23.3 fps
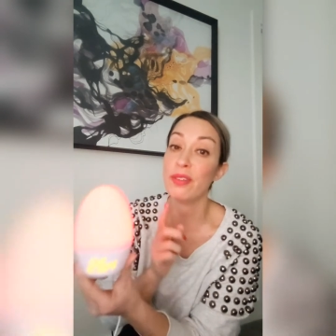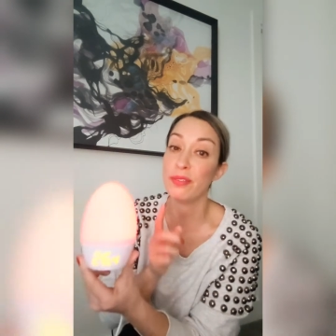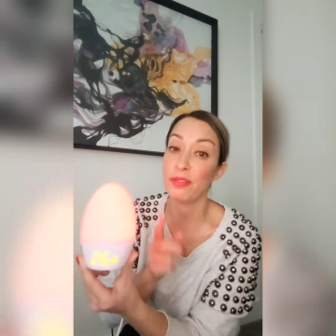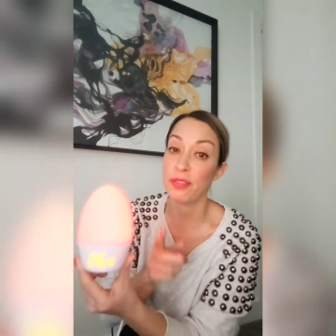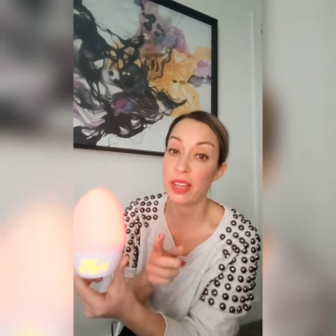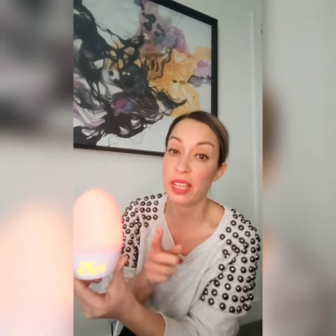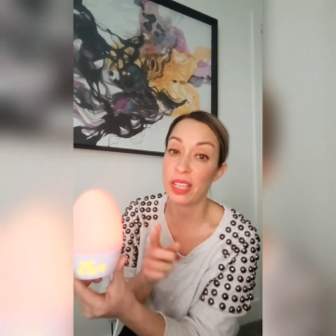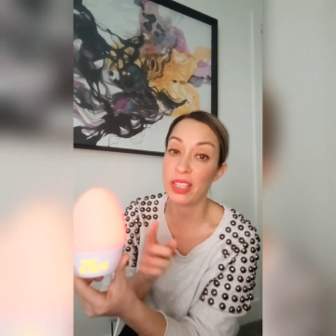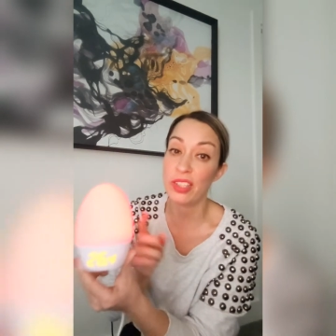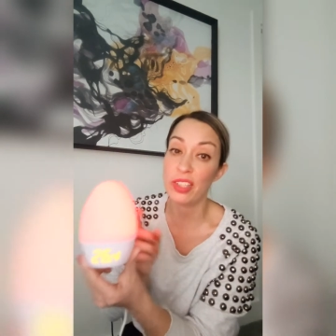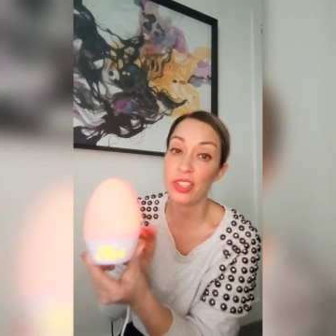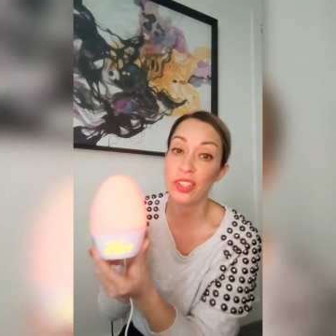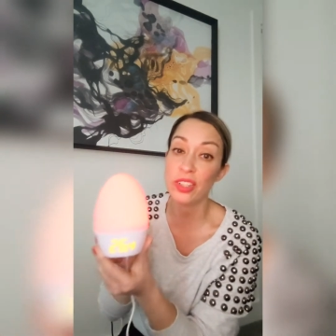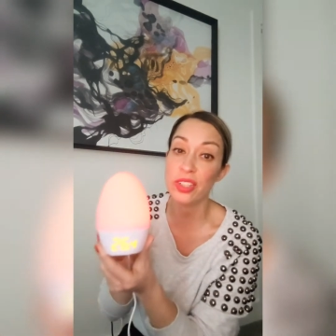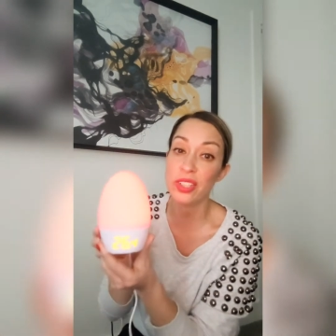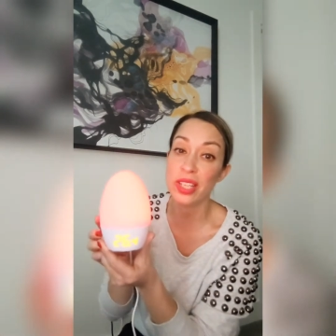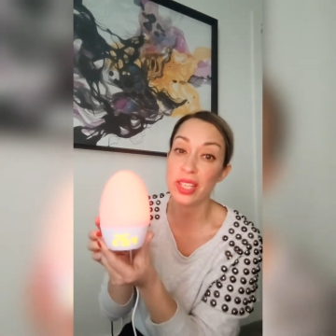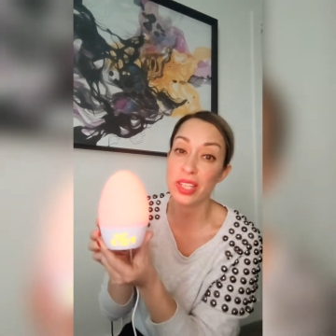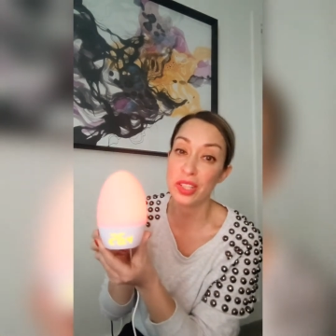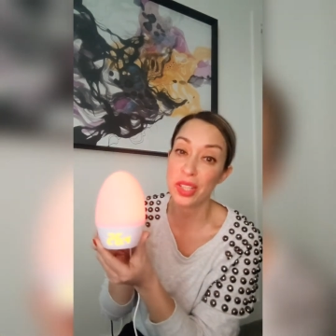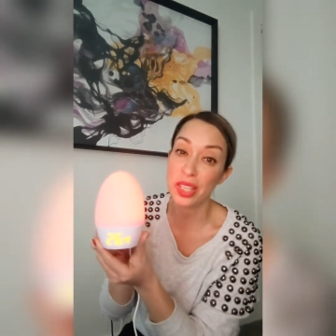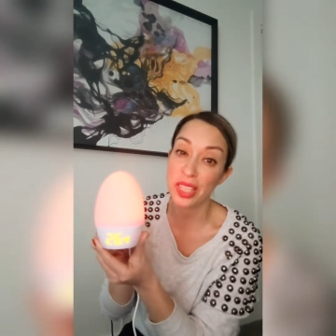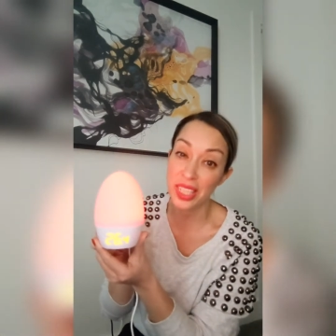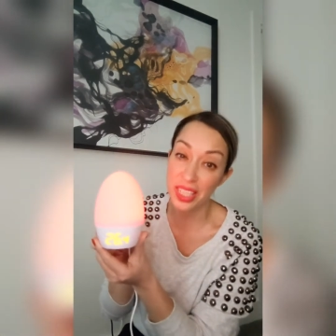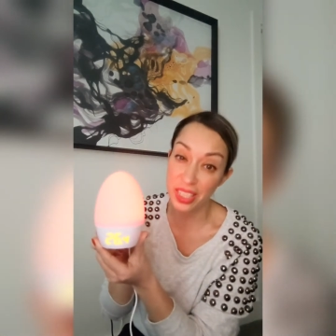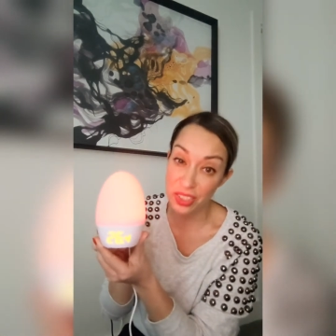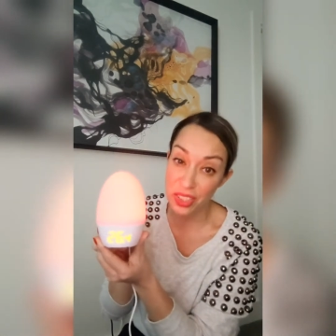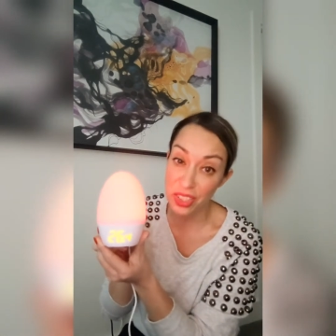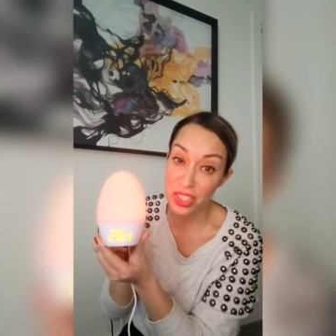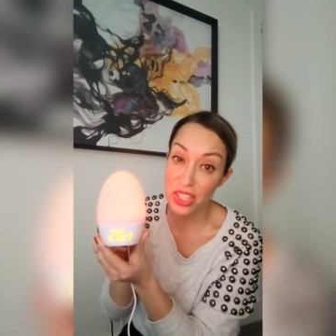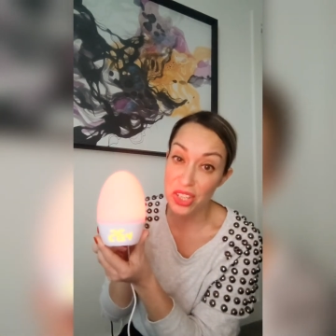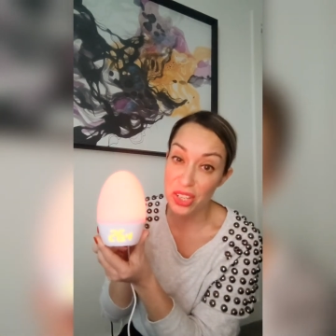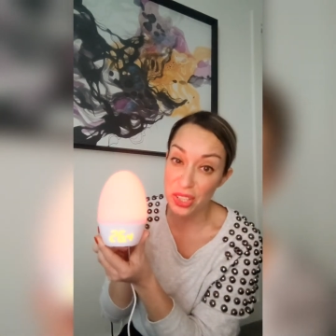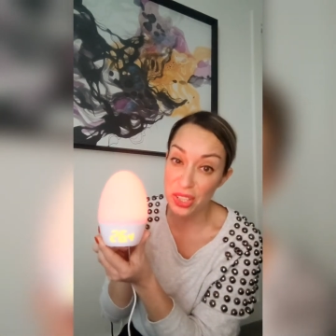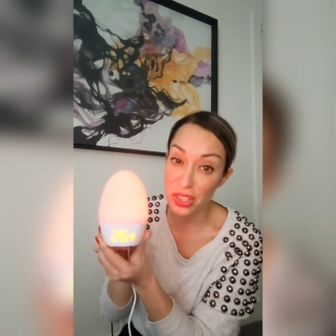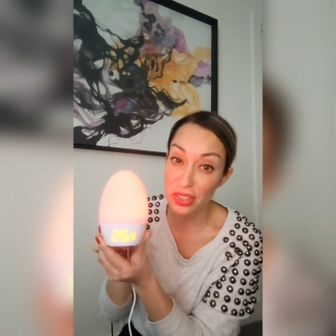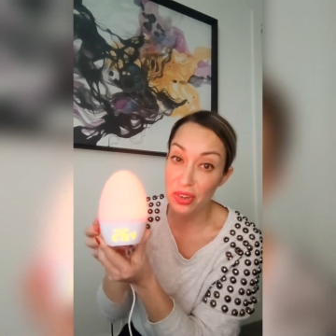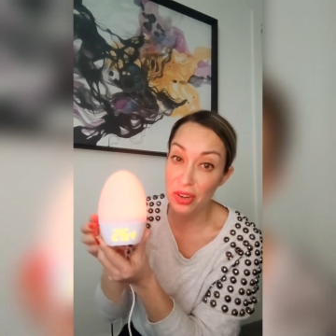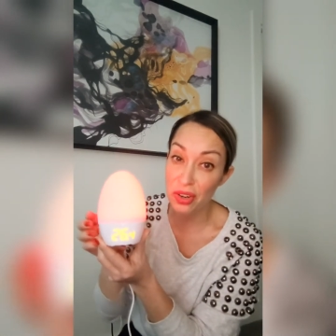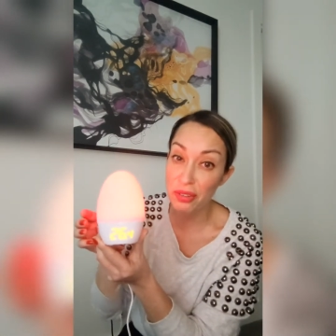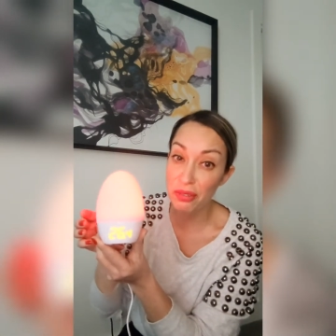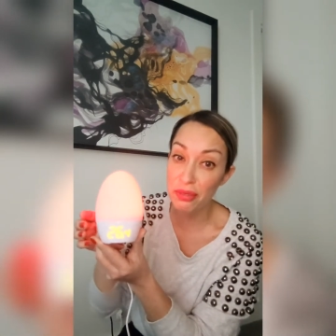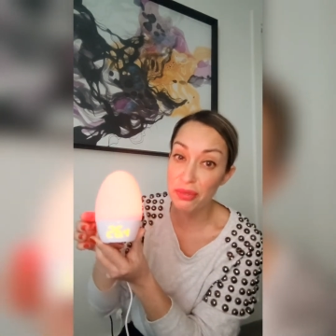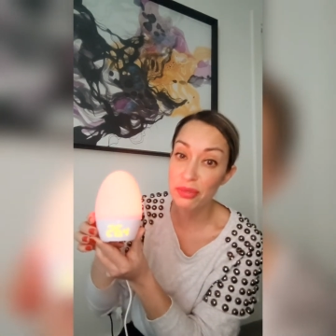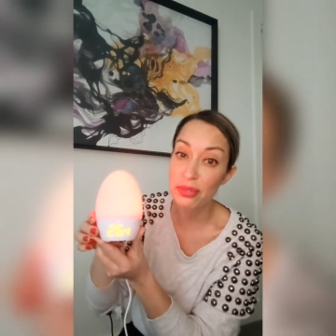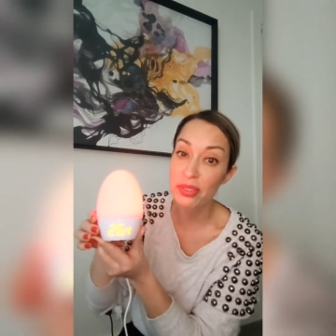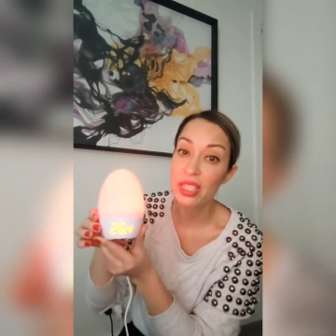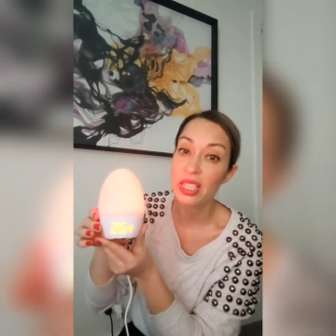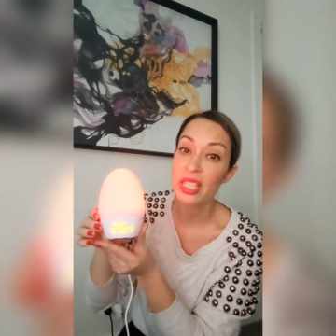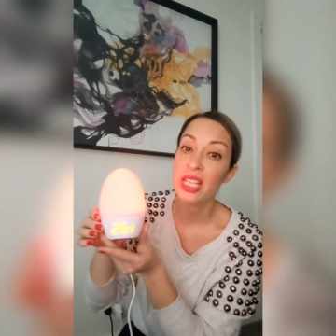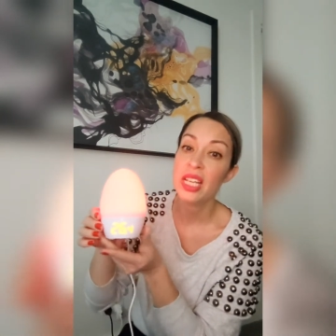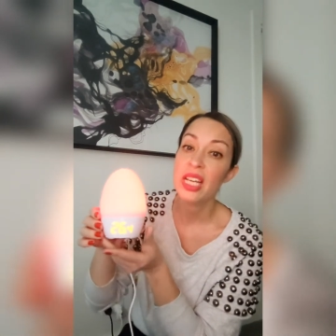feature is that you can actually turn it off.